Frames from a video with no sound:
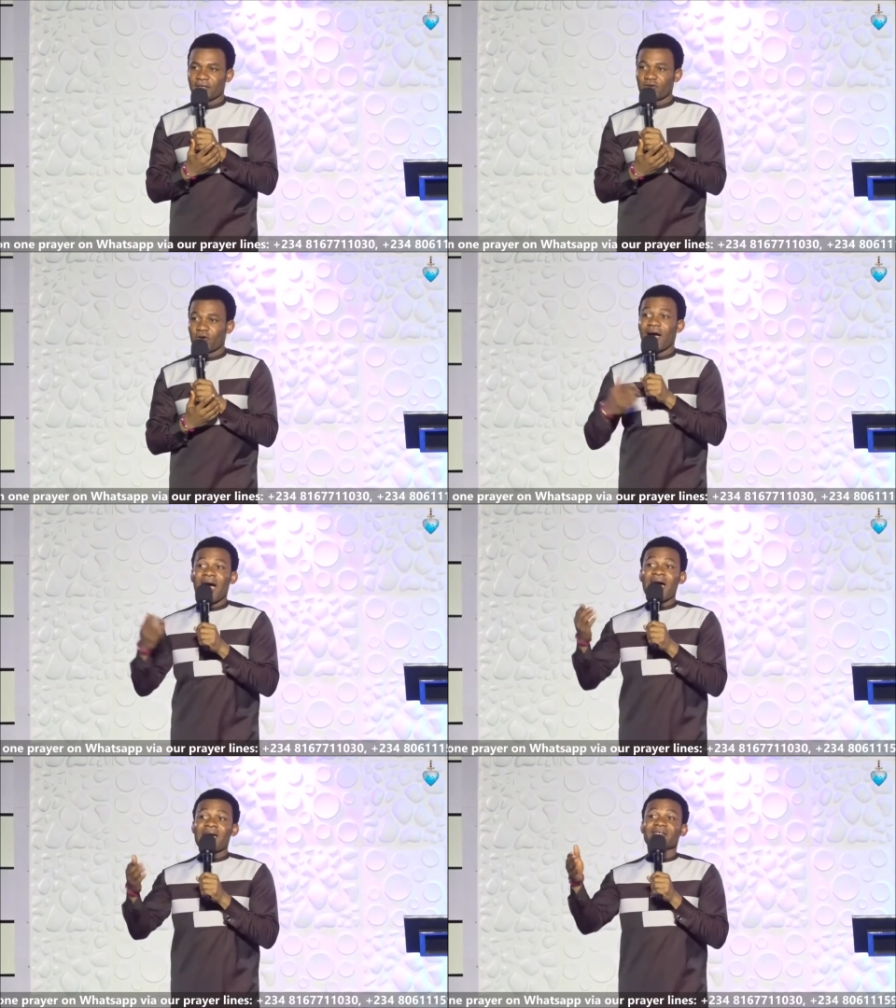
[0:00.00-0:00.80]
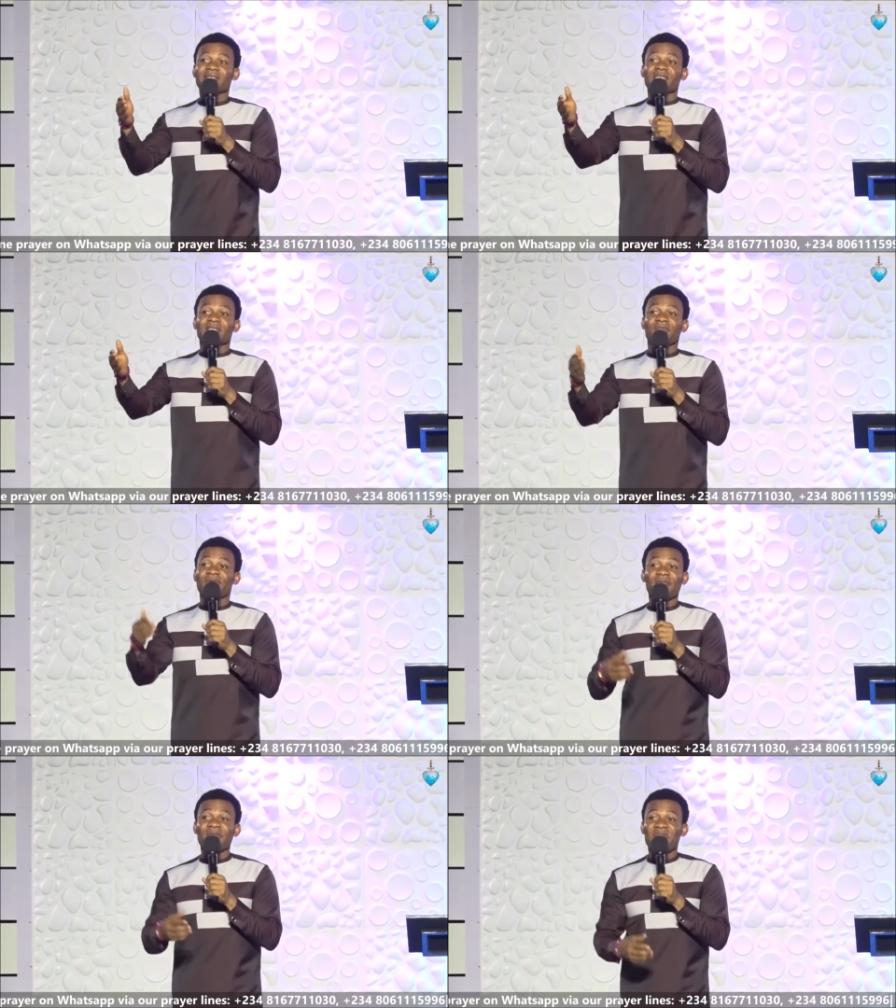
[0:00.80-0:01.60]
Your eyes is
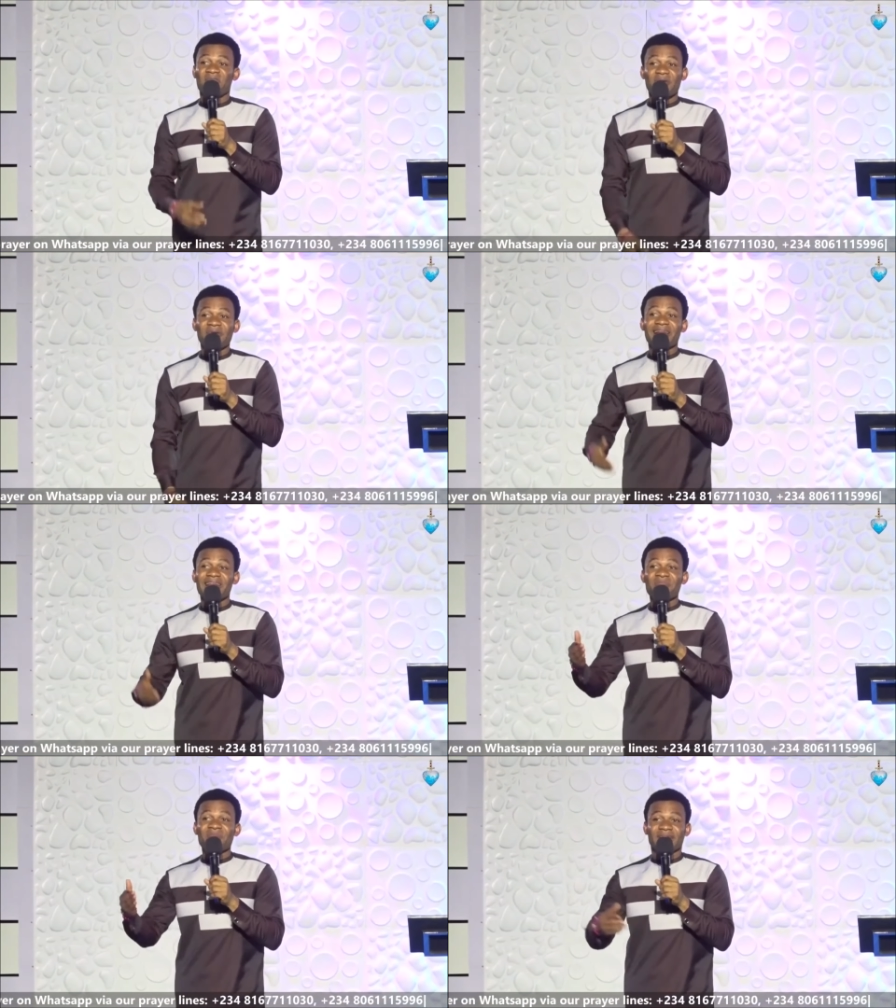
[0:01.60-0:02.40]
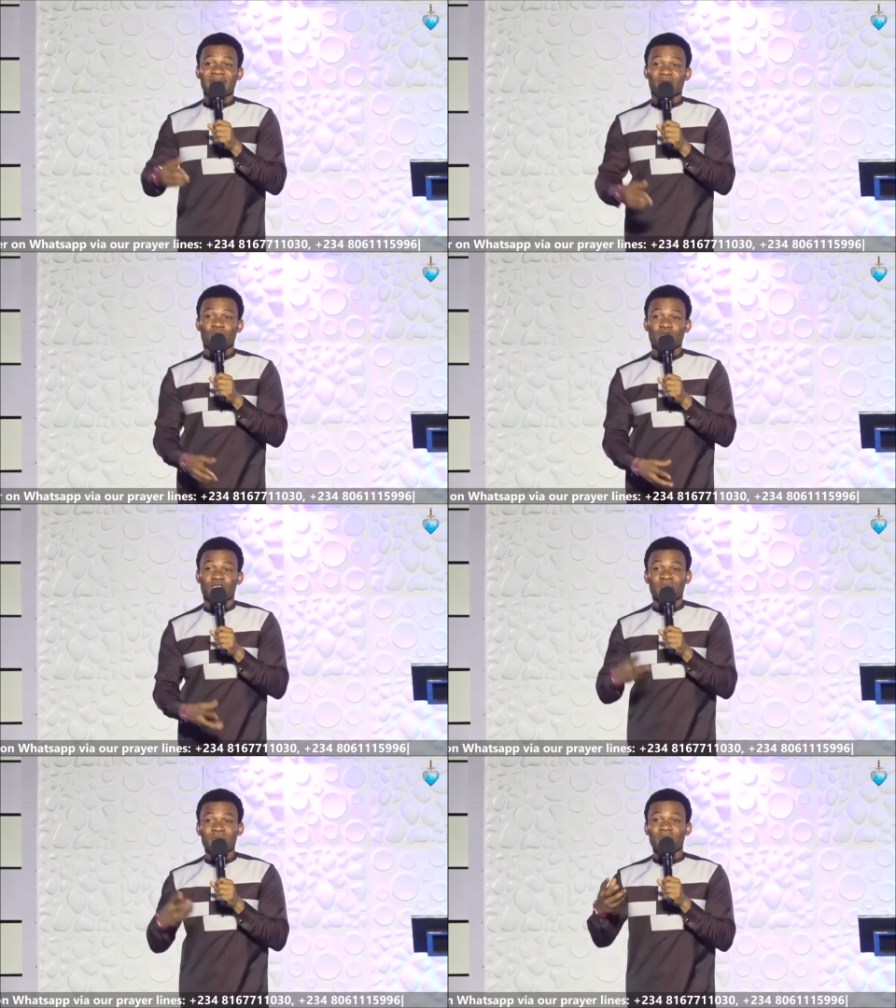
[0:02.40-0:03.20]
very, very limited to
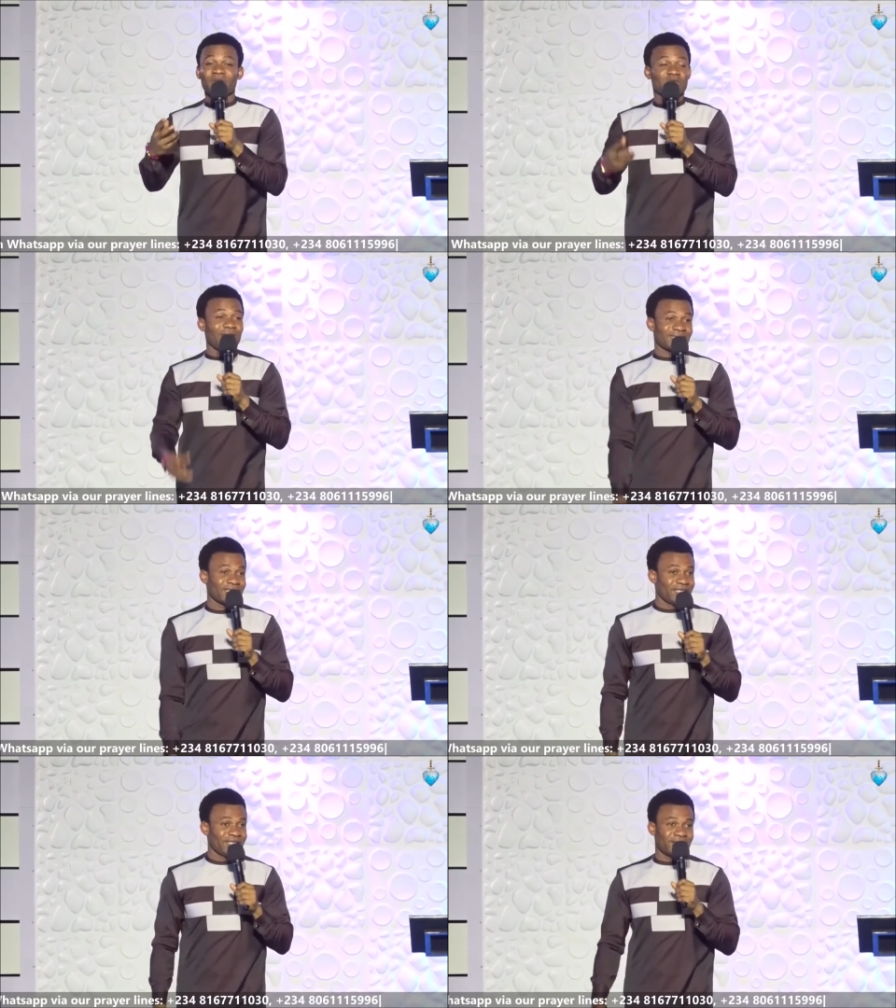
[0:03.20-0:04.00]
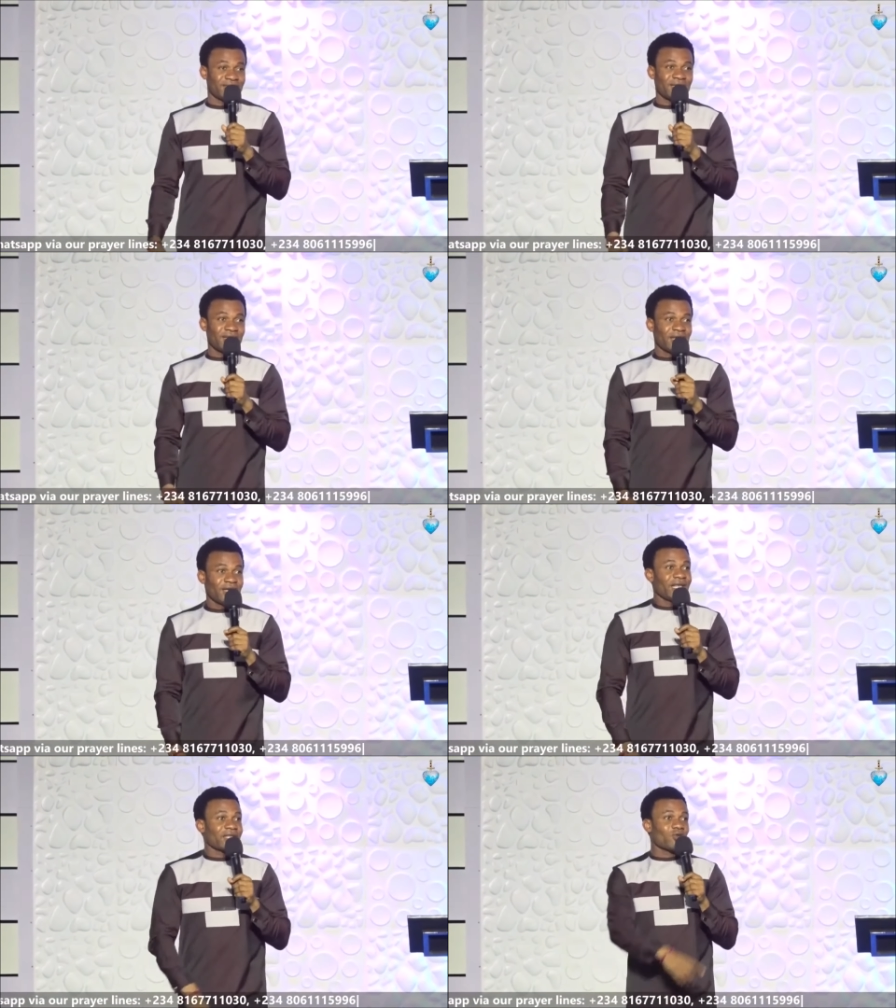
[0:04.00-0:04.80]
spiritual things.
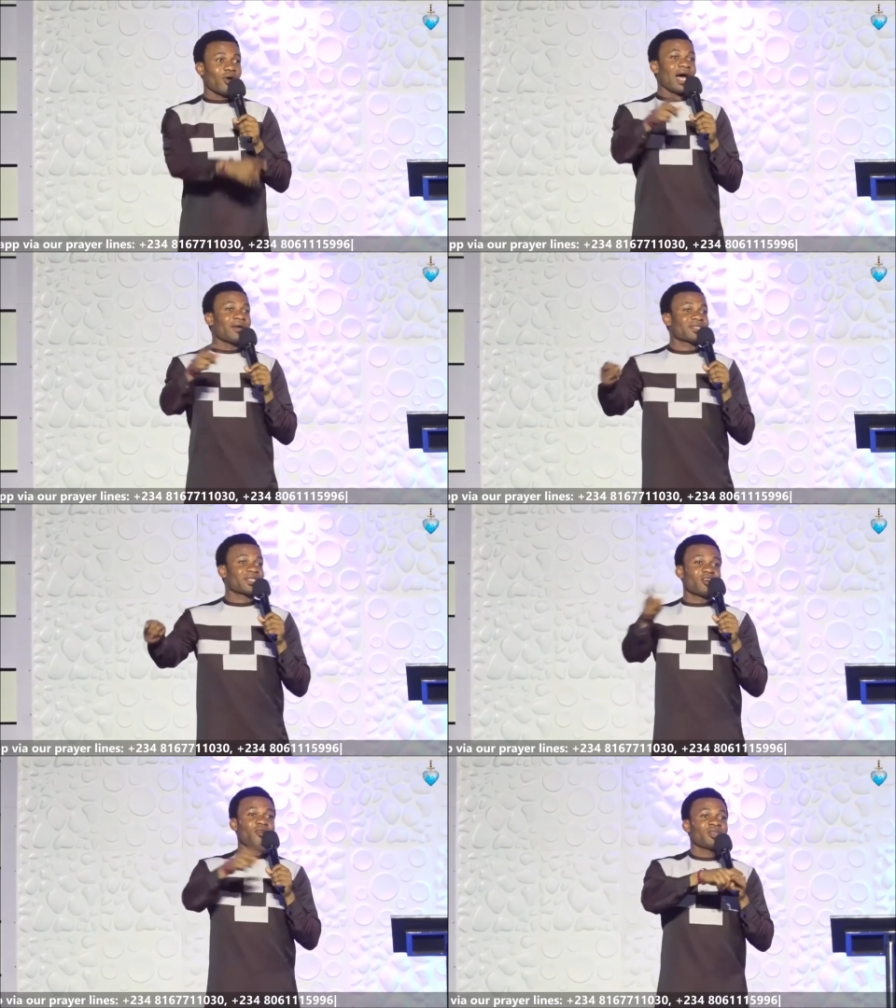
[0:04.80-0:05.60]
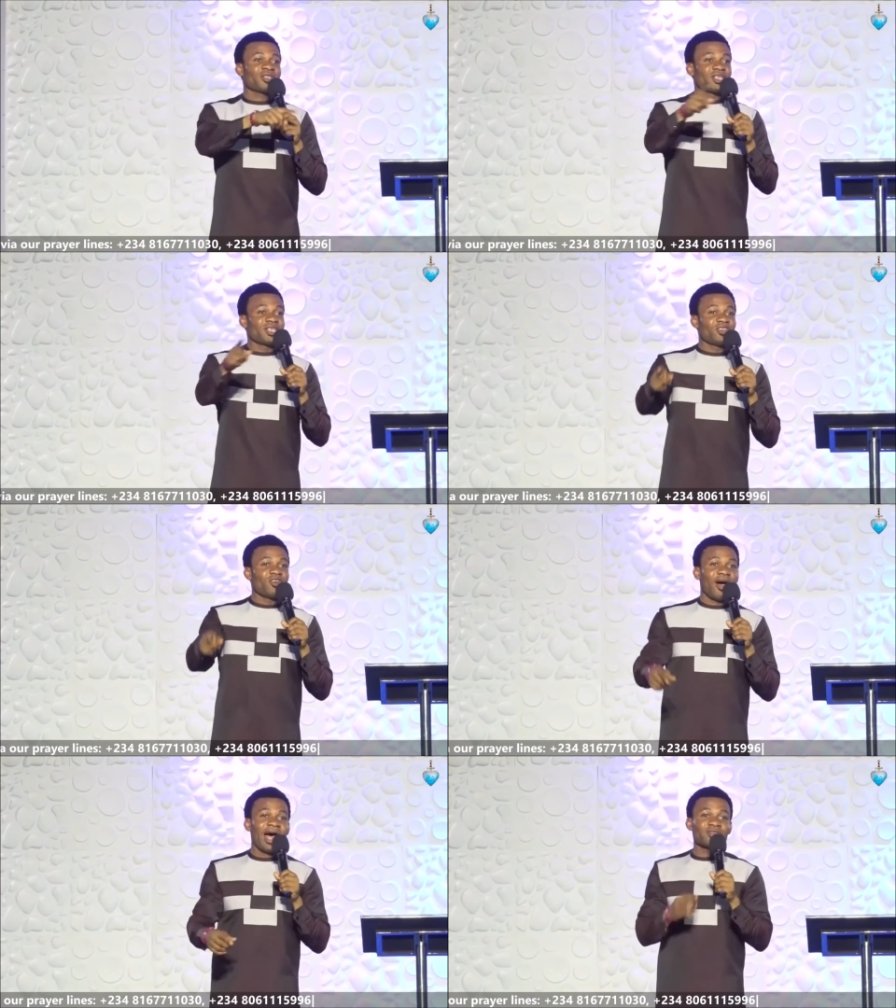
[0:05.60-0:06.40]
That you have security in
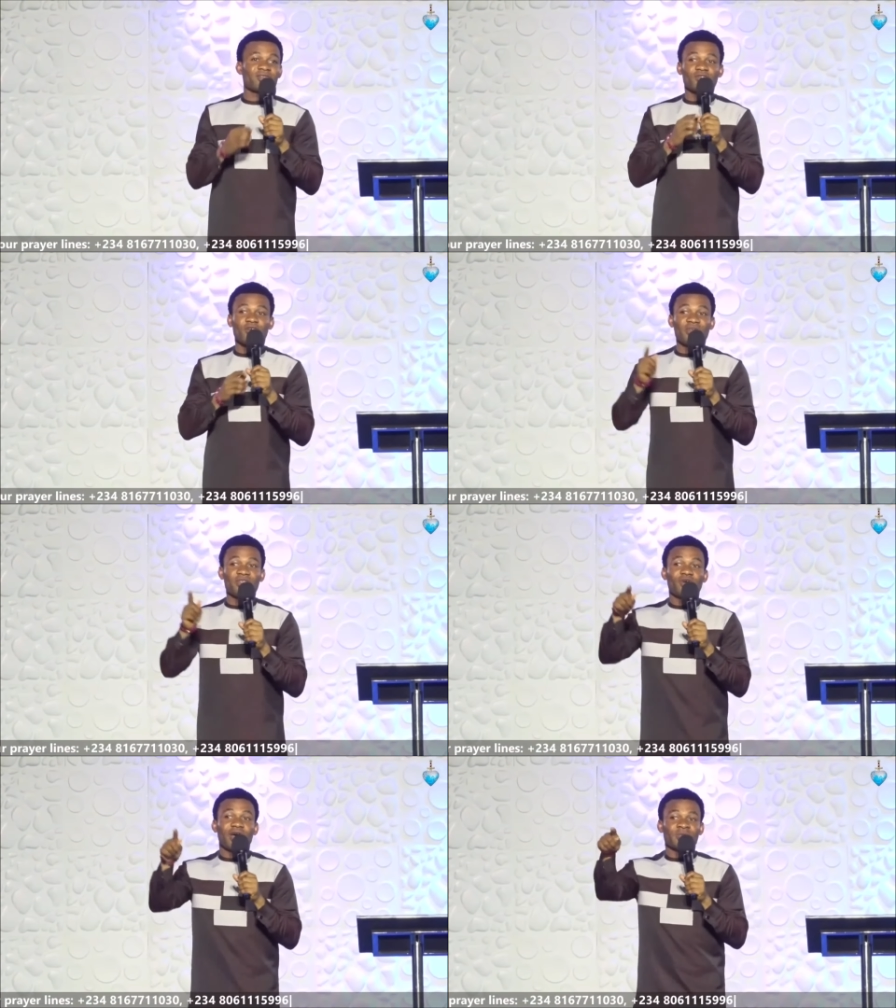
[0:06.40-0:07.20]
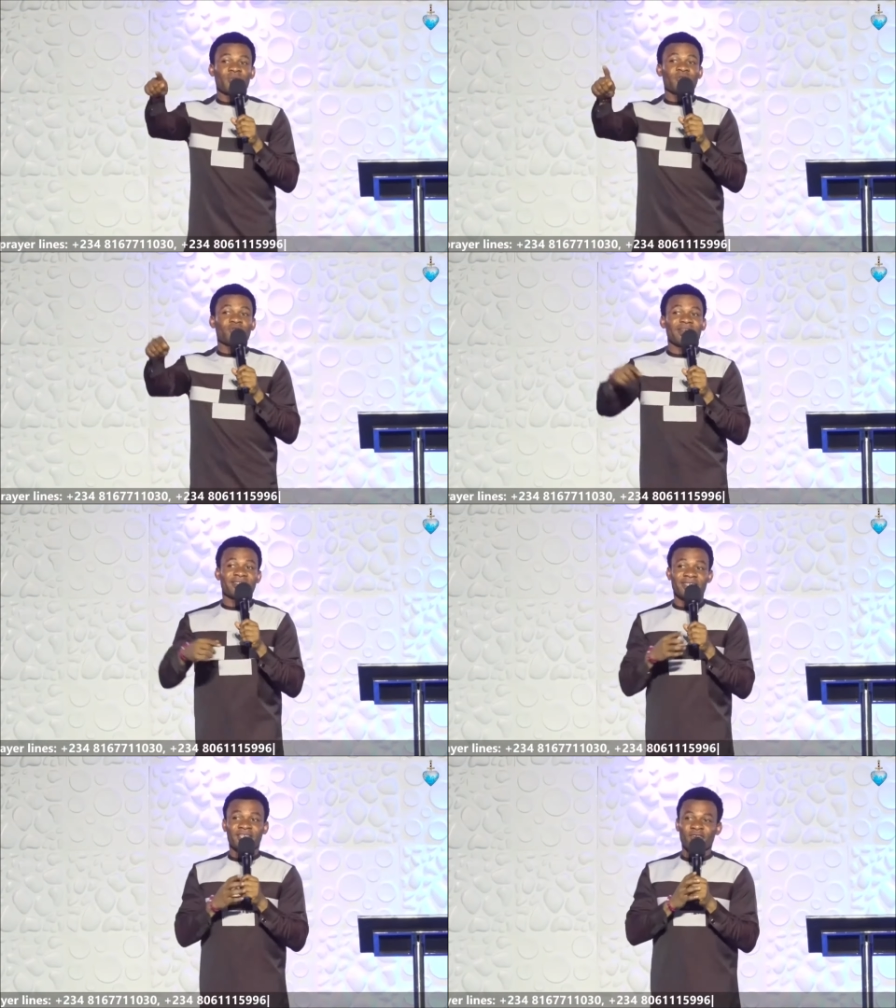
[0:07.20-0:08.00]
your house does not mean you are spiritually
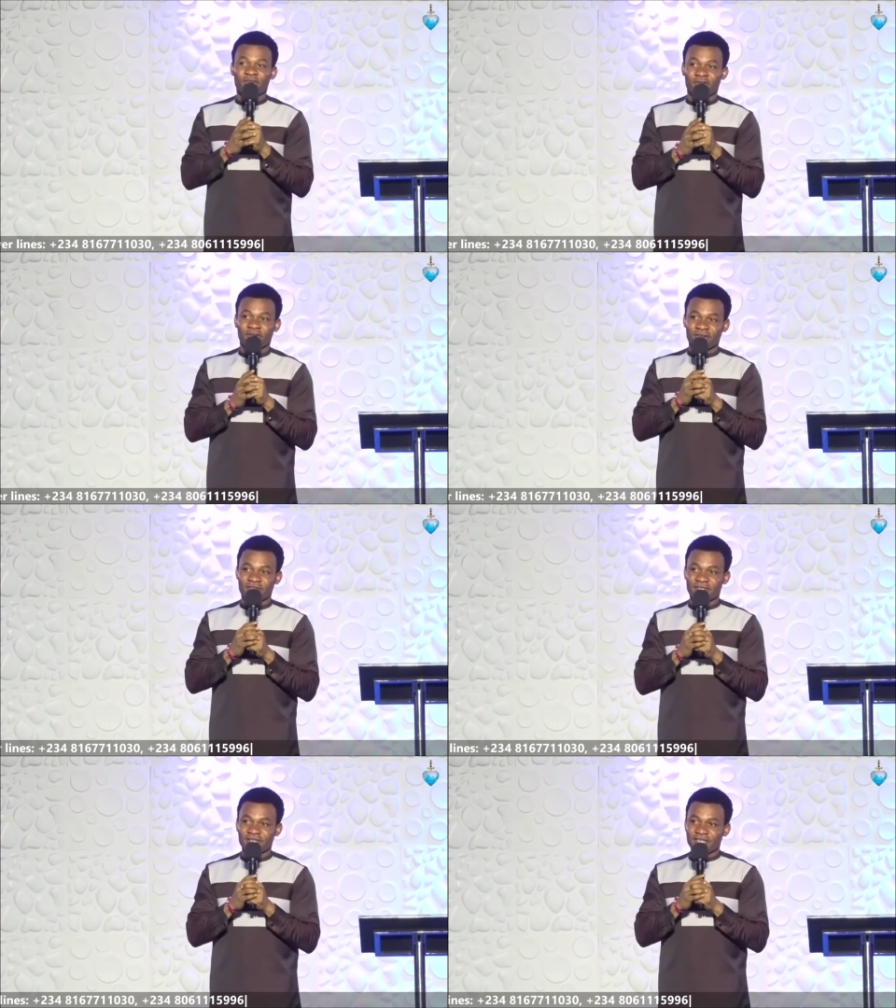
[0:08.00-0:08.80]
secured.